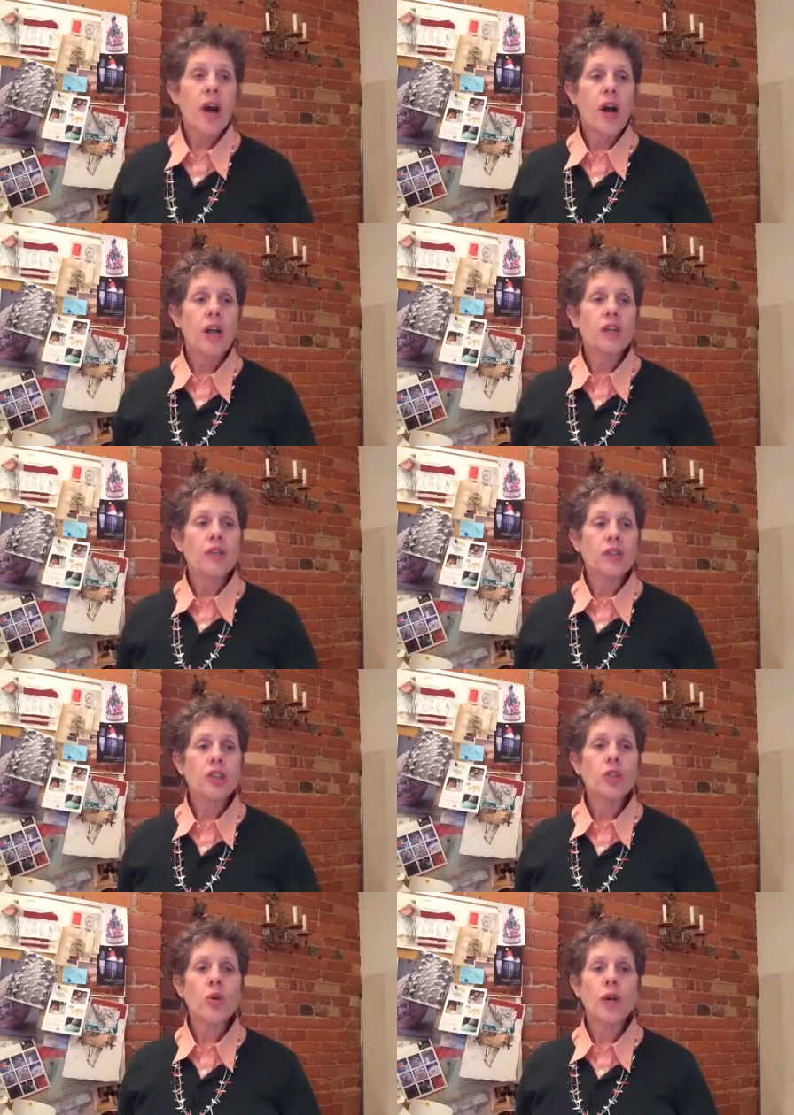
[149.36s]
are for
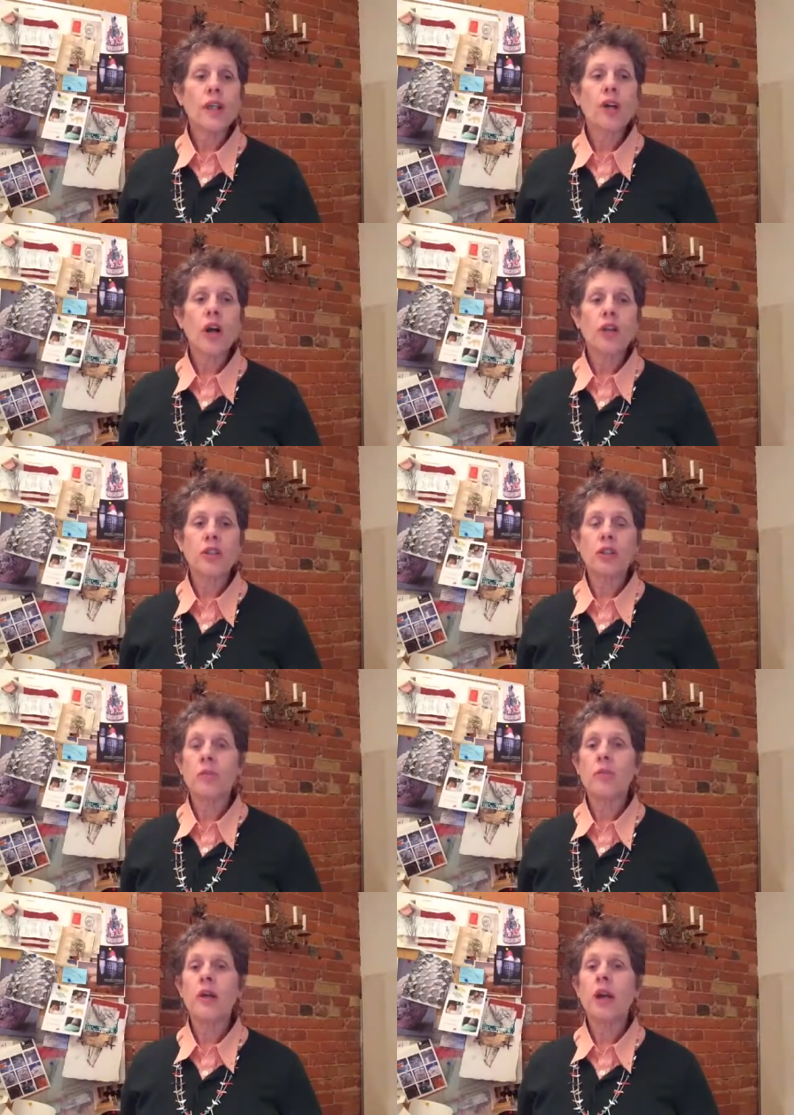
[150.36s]
short and long
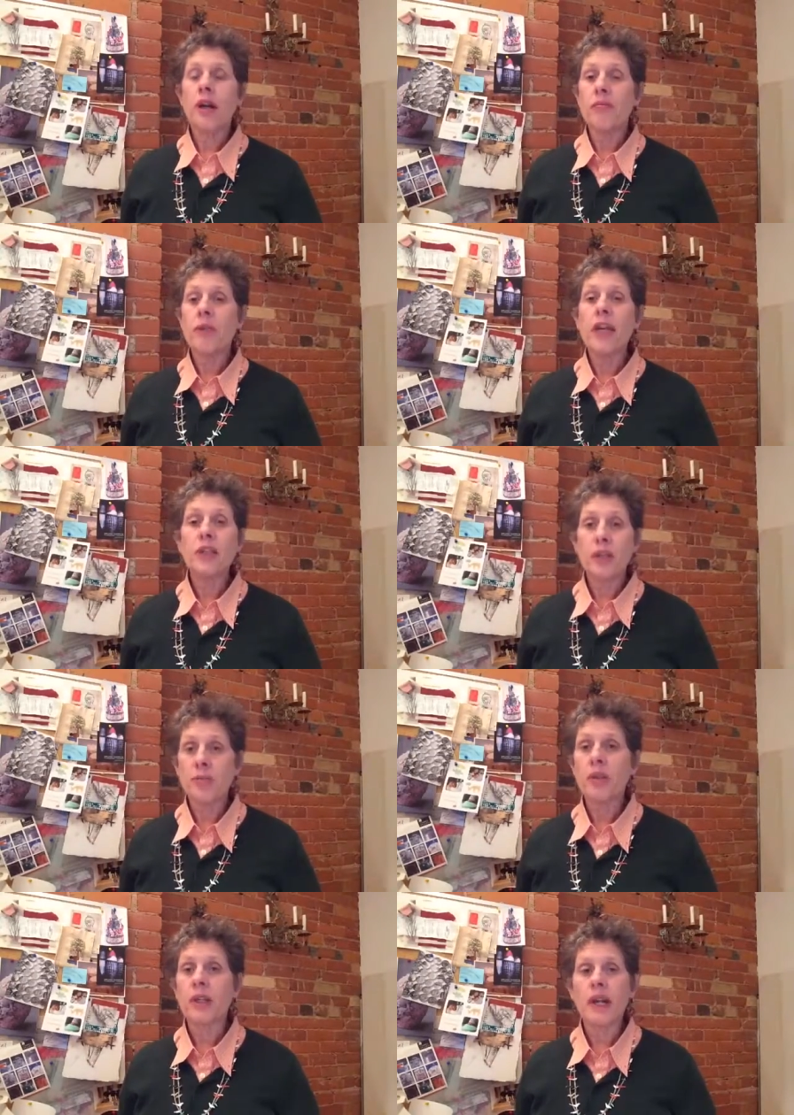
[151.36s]
term have major
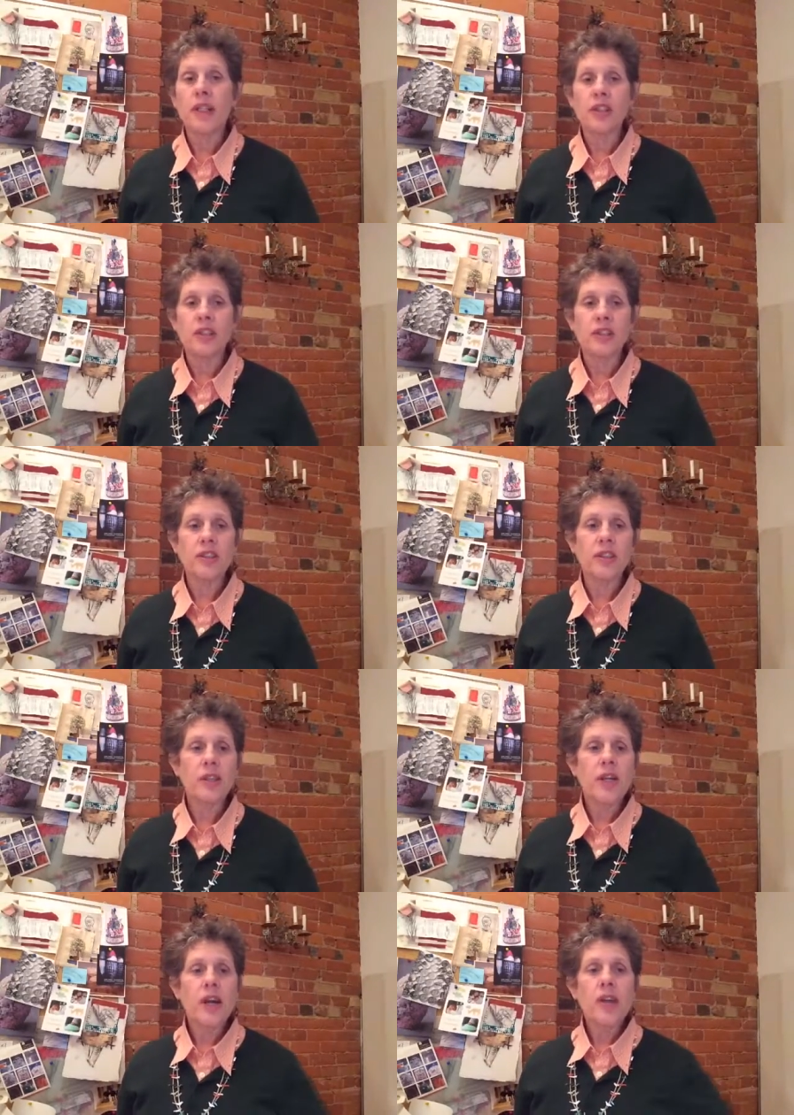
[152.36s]
implications.
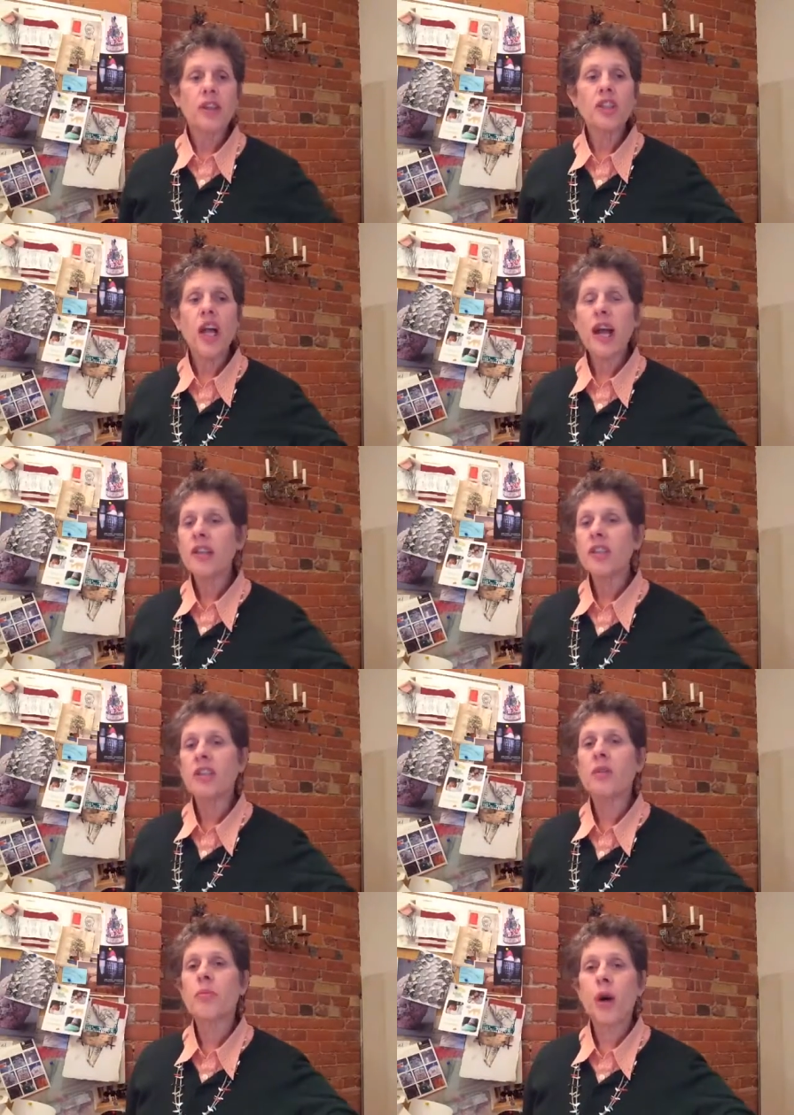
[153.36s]
The challenge
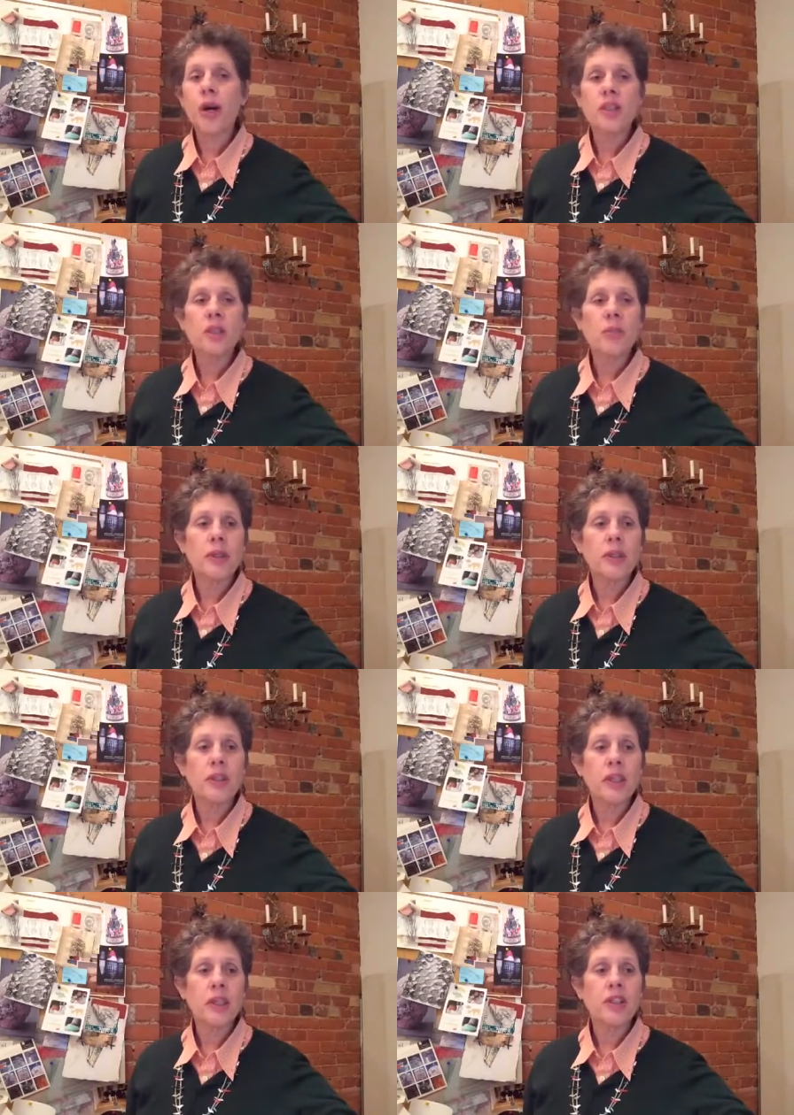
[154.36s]
is the body's
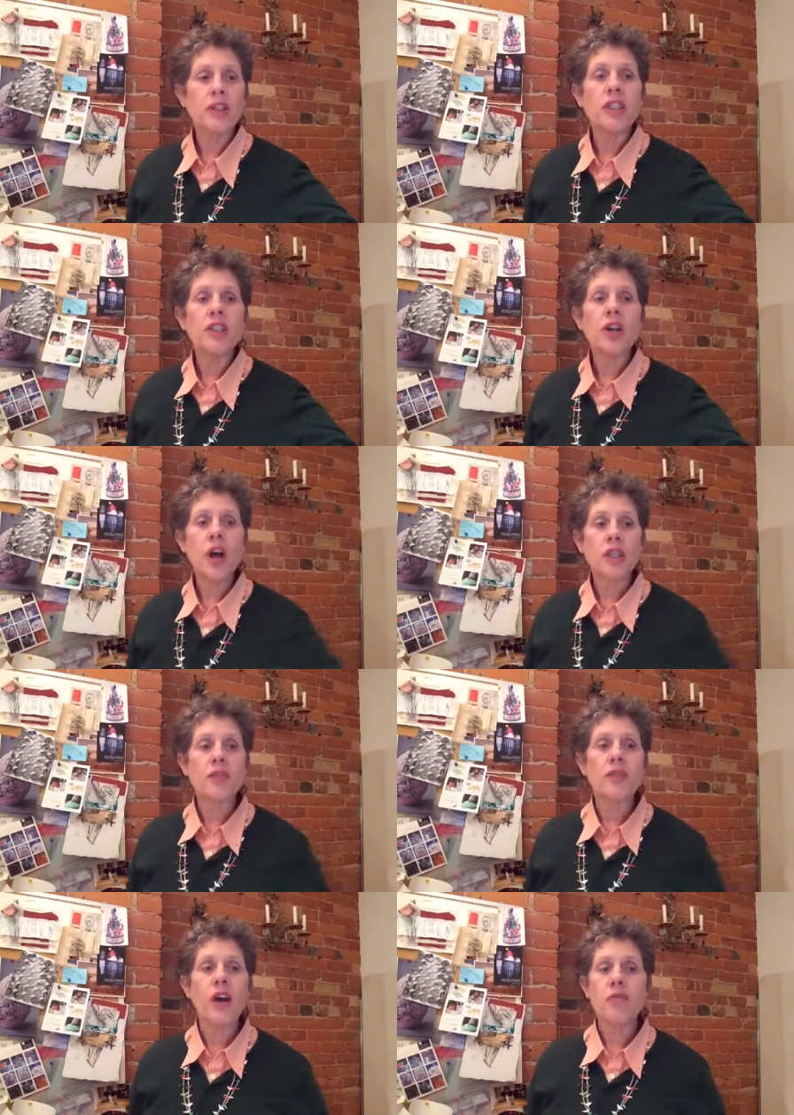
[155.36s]
ability to
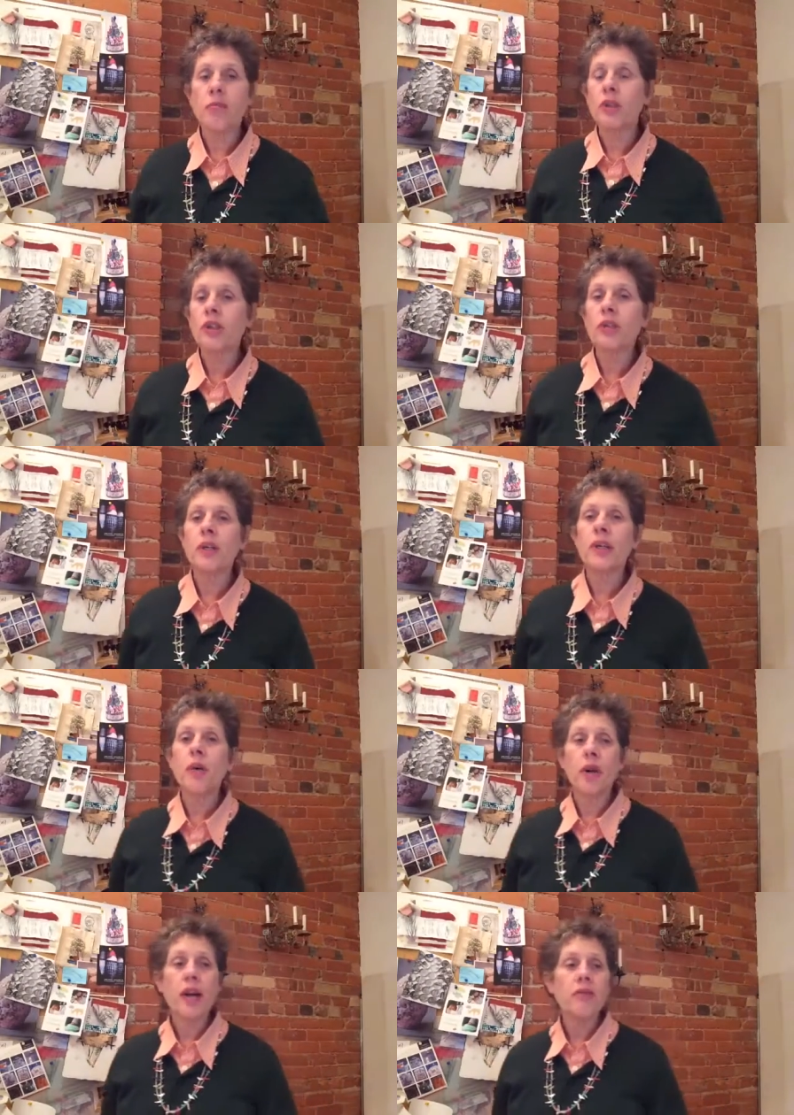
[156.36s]
detoxify mercury
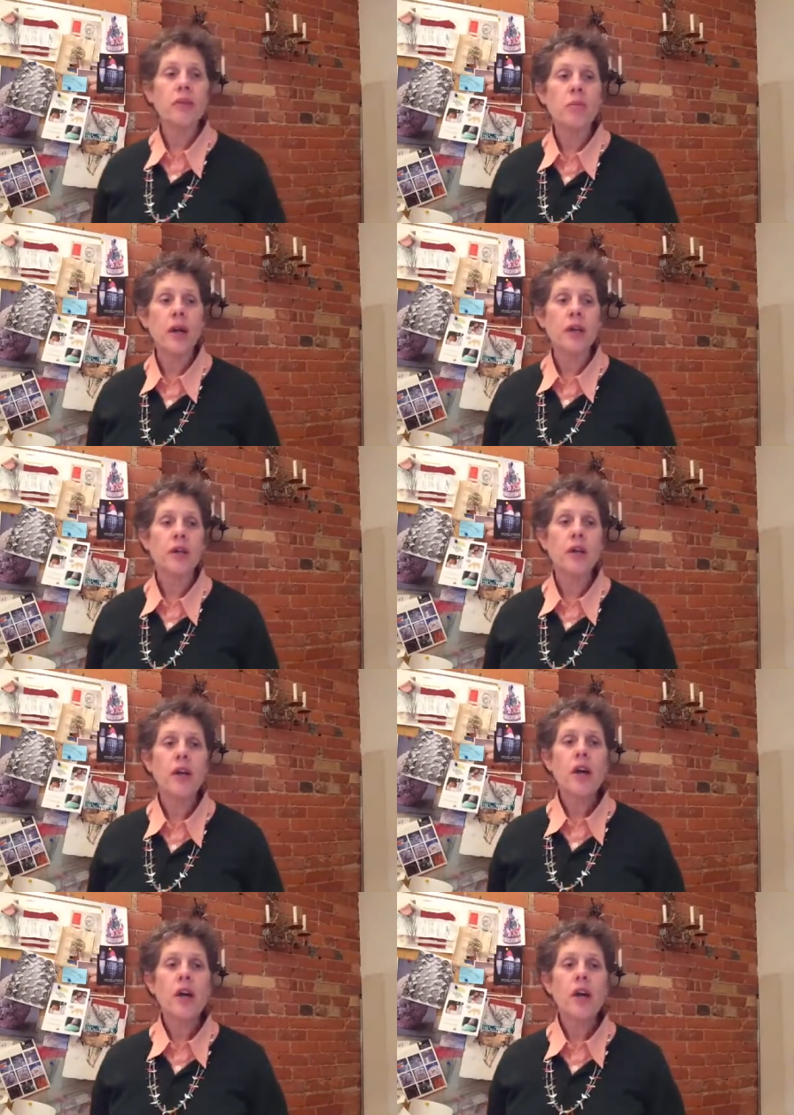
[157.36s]
or heavy metal